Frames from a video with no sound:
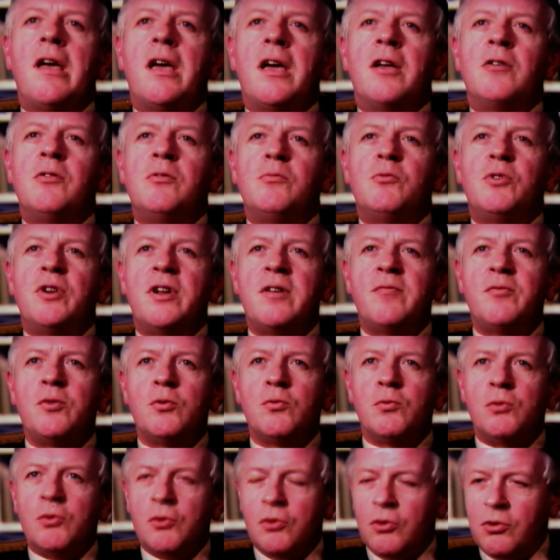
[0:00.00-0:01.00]
And wherever you
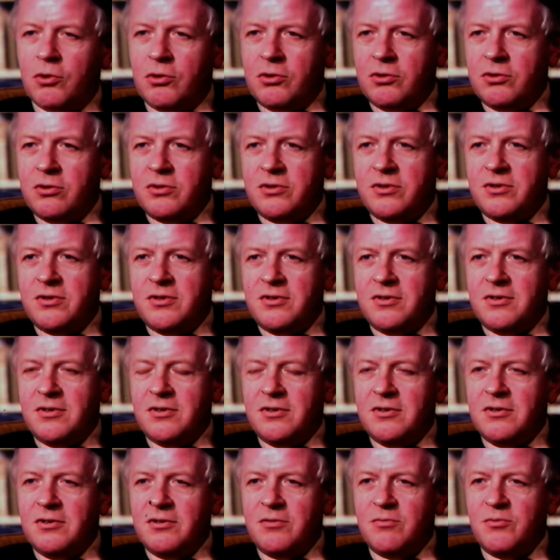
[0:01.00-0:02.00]
looked,
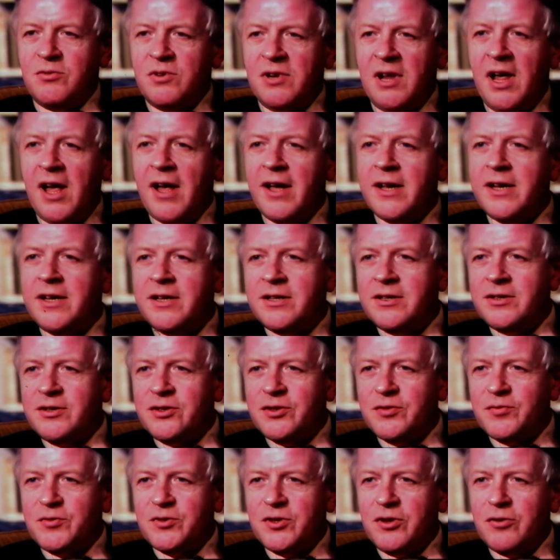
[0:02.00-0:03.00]
there were
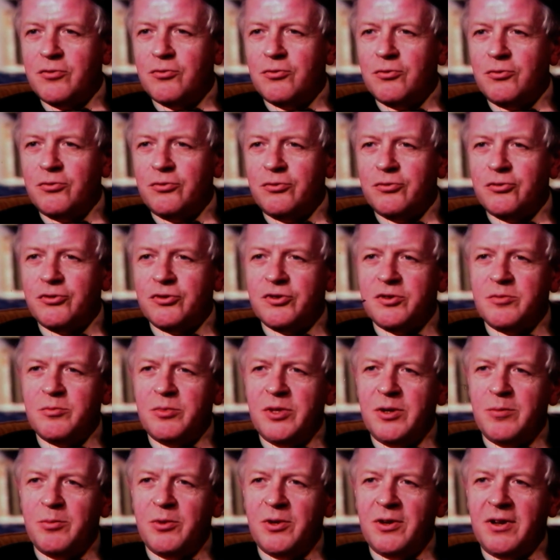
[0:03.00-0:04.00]
lines of soldiers
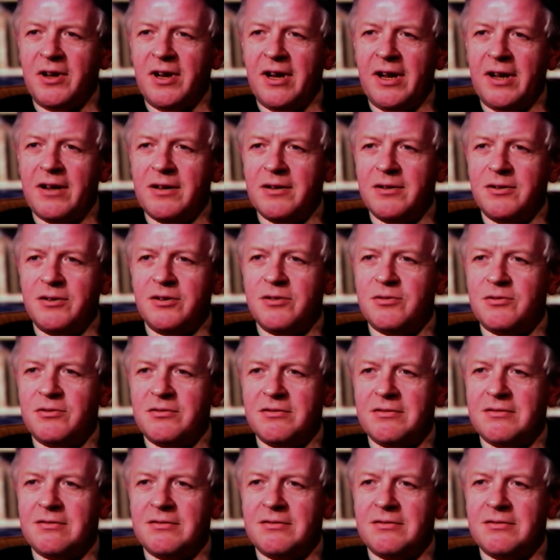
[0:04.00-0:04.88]
and people collected. It